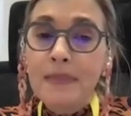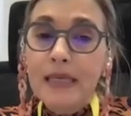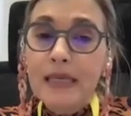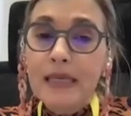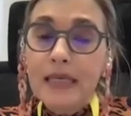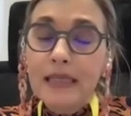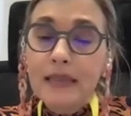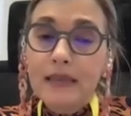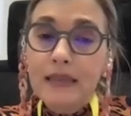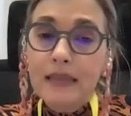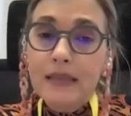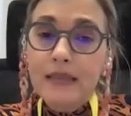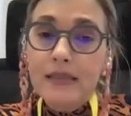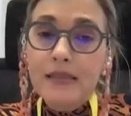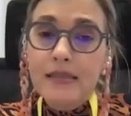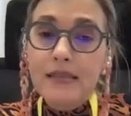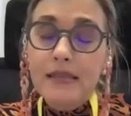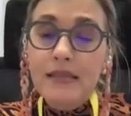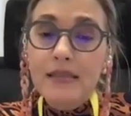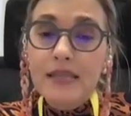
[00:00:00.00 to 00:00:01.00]
In
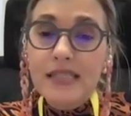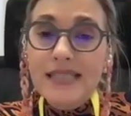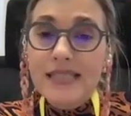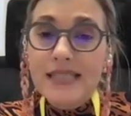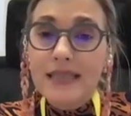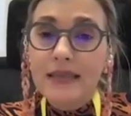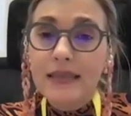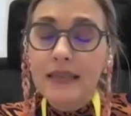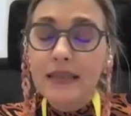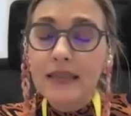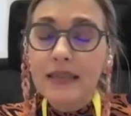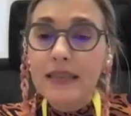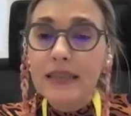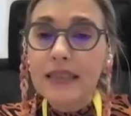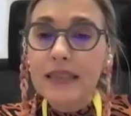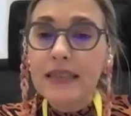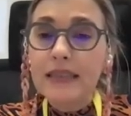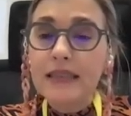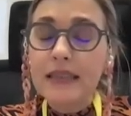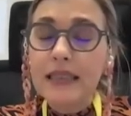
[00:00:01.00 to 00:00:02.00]
this setting,
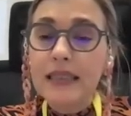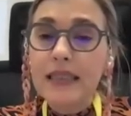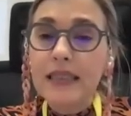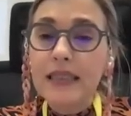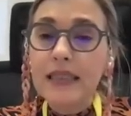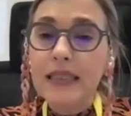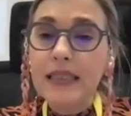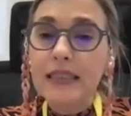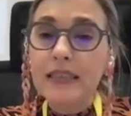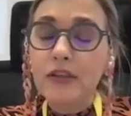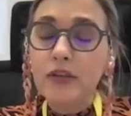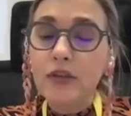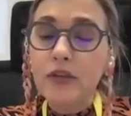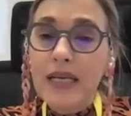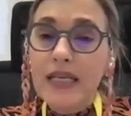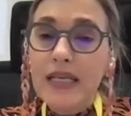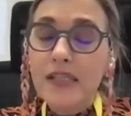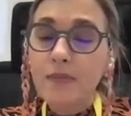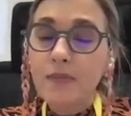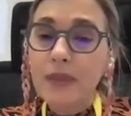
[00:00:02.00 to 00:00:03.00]
in the
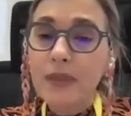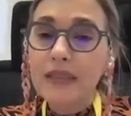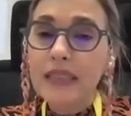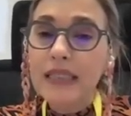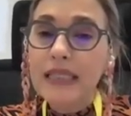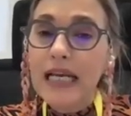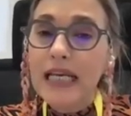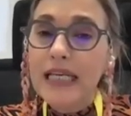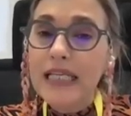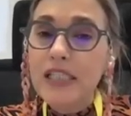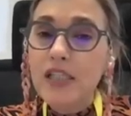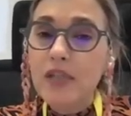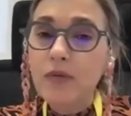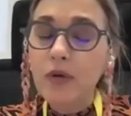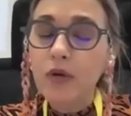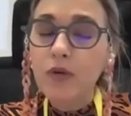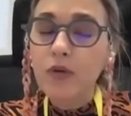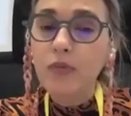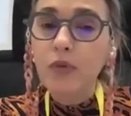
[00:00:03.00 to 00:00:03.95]
transplant ineligible